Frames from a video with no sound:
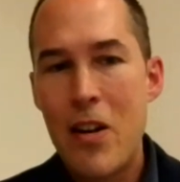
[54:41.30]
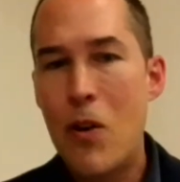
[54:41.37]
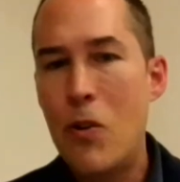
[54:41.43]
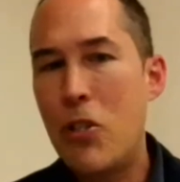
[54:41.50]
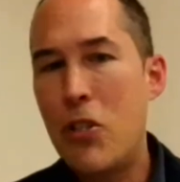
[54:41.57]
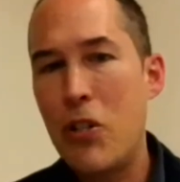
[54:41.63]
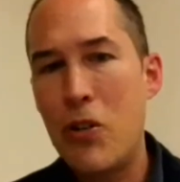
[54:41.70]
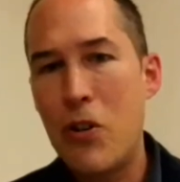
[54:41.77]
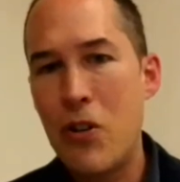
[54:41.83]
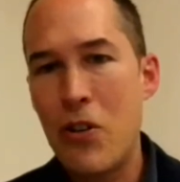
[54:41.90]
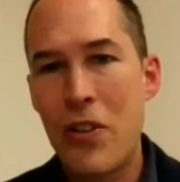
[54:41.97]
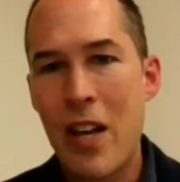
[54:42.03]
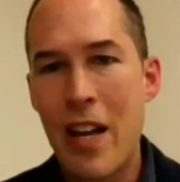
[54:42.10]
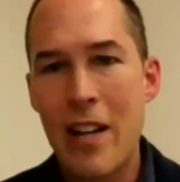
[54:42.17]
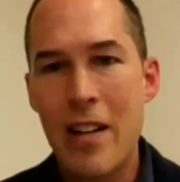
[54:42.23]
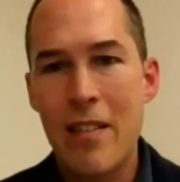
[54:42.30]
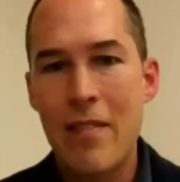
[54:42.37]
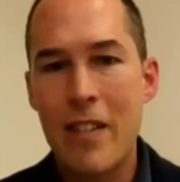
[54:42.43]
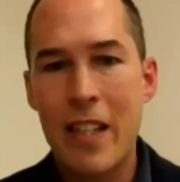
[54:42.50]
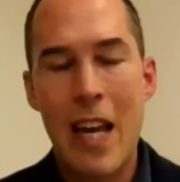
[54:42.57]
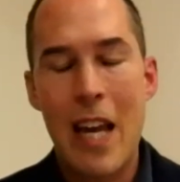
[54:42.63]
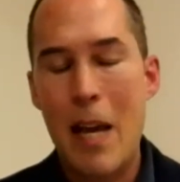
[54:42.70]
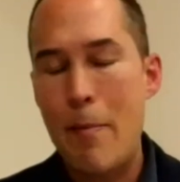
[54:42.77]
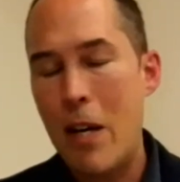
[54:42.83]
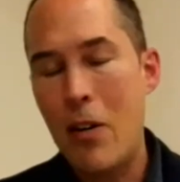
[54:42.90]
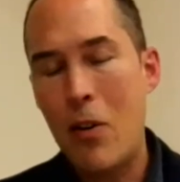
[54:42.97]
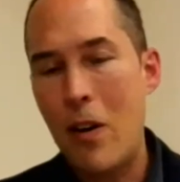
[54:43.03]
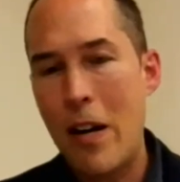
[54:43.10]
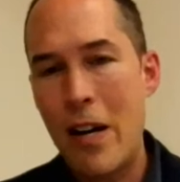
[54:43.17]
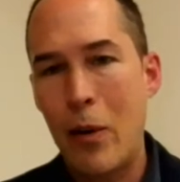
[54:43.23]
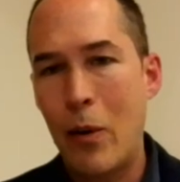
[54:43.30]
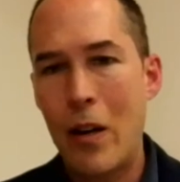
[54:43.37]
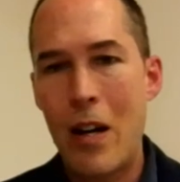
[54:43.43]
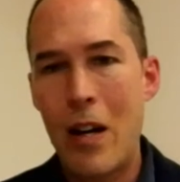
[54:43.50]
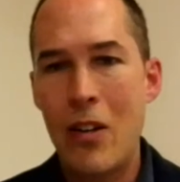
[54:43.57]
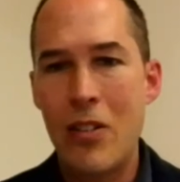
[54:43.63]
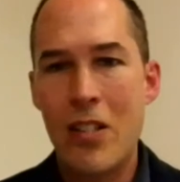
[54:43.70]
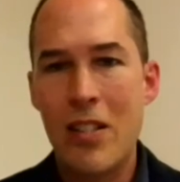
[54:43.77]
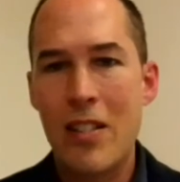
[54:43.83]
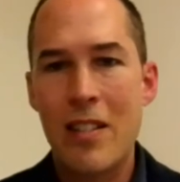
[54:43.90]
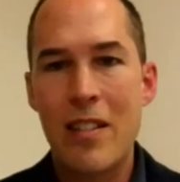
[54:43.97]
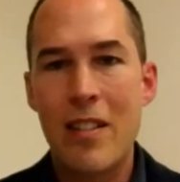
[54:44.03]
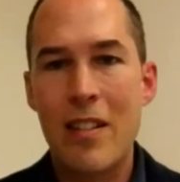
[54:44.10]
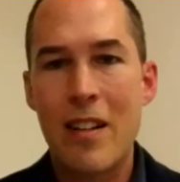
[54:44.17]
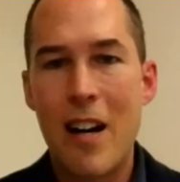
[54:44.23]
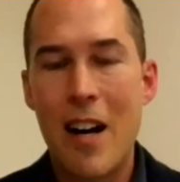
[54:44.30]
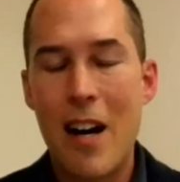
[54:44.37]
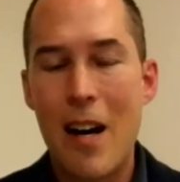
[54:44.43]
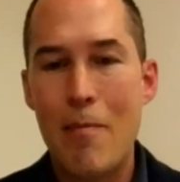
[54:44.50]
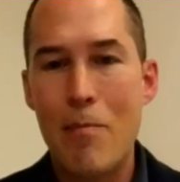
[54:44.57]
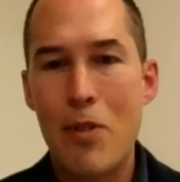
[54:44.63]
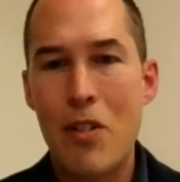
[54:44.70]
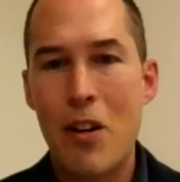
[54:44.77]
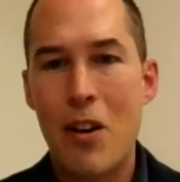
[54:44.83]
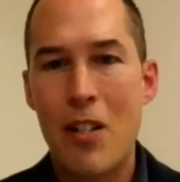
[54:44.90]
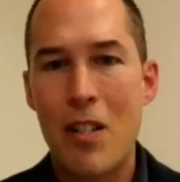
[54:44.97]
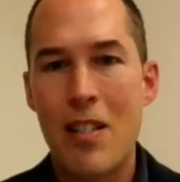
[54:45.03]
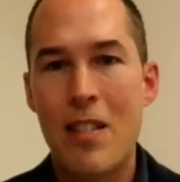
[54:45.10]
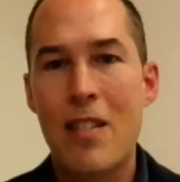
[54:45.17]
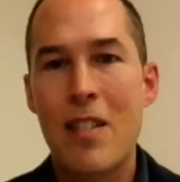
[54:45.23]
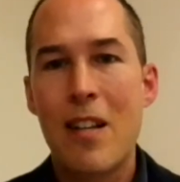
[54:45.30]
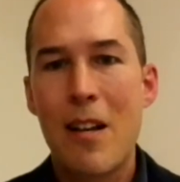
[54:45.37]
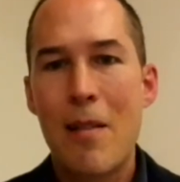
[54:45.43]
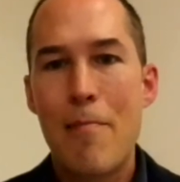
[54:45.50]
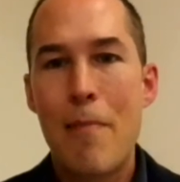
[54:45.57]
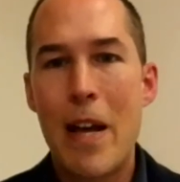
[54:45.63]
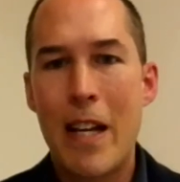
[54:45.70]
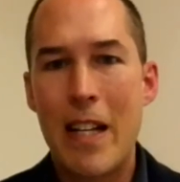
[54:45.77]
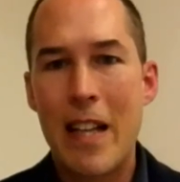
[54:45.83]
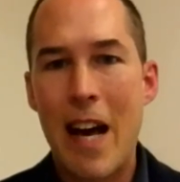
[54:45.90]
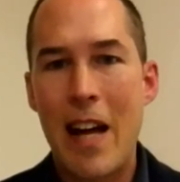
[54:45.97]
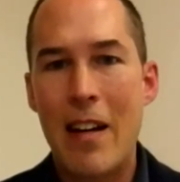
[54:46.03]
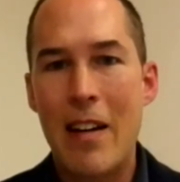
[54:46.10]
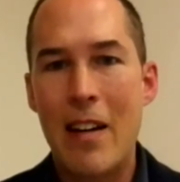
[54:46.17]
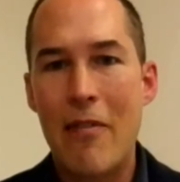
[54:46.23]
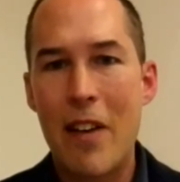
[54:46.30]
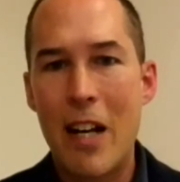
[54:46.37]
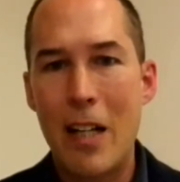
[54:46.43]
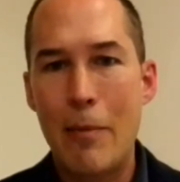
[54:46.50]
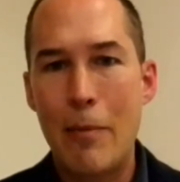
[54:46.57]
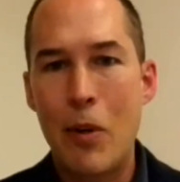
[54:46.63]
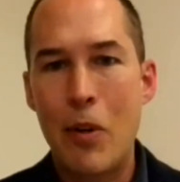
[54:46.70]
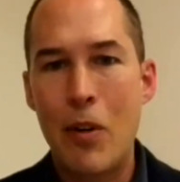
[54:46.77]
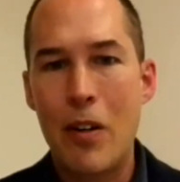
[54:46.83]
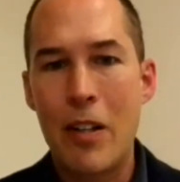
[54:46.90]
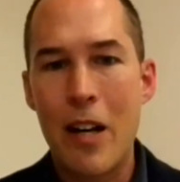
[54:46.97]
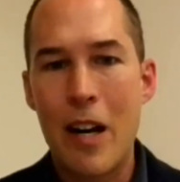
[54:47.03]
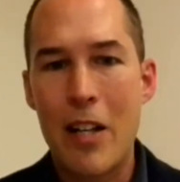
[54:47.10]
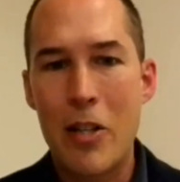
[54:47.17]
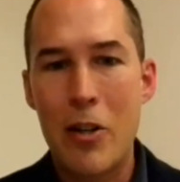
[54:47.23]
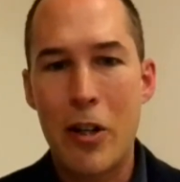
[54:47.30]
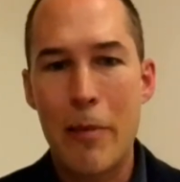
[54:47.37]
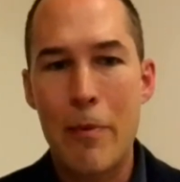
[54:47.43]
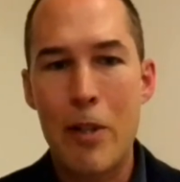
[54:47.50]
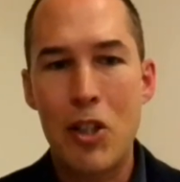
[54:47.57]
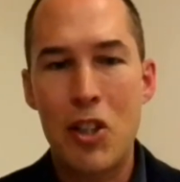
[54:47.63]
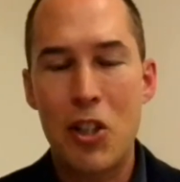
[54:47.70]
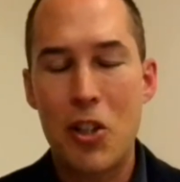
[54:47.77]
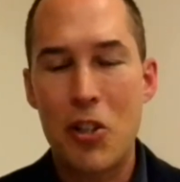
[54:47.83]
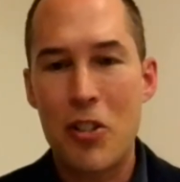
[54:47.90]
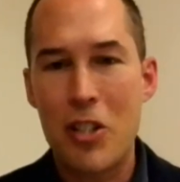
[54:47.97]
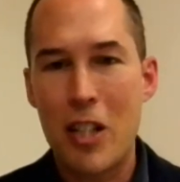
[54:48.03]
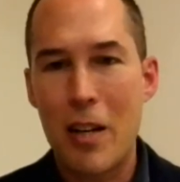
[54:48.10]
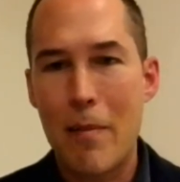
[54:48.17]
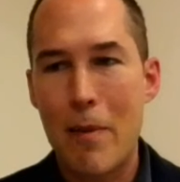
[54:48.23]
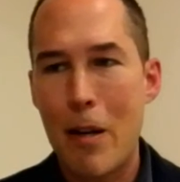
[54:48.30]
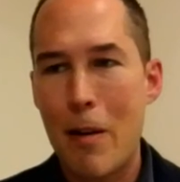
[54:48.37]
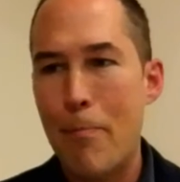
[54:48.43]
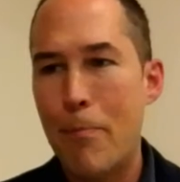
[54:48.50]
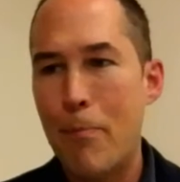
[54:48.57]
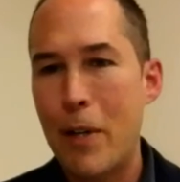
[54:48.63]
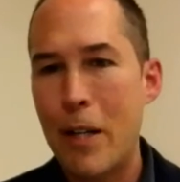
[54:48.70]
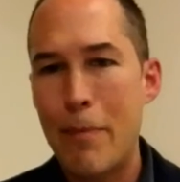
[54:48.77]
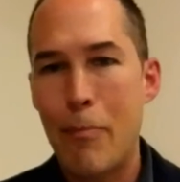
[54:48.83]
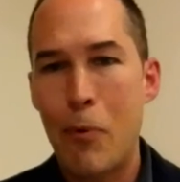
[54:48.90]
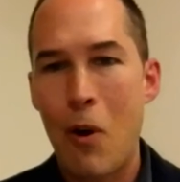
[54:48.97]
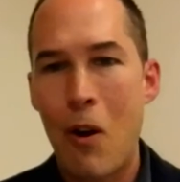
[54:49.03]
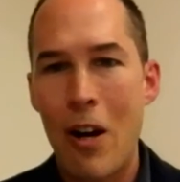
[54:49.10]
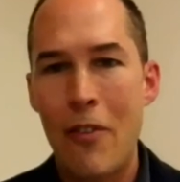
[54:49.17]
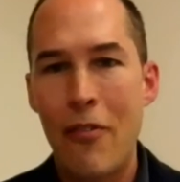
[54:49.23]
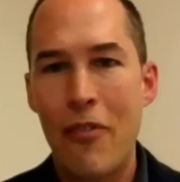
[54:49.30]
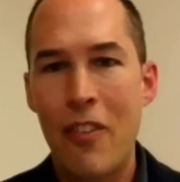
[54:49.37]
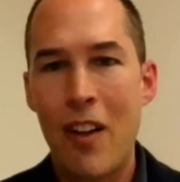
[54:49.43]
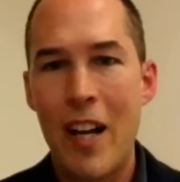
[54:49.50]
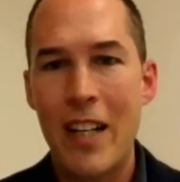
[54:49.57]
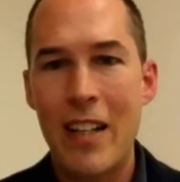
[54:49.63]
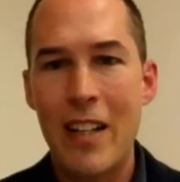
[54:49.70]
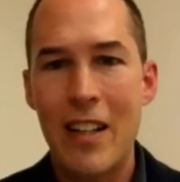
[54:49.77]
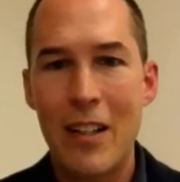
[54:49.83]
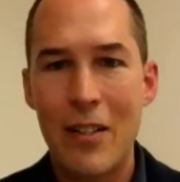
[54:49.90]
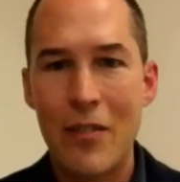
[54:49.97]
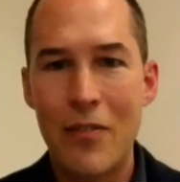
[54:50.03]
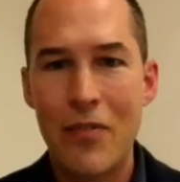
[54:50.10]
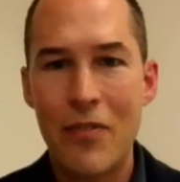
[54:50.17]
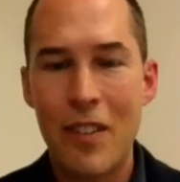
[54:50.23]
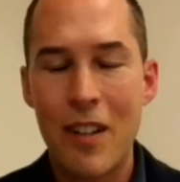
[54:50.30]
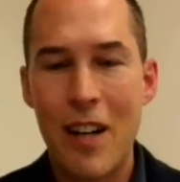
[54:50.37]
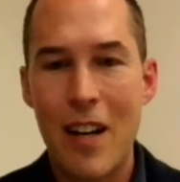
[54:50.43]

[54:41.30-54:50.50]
no sooner that the Cayman or anywhere else starts making that available, you can be sure there's going to be a pretty broad flight of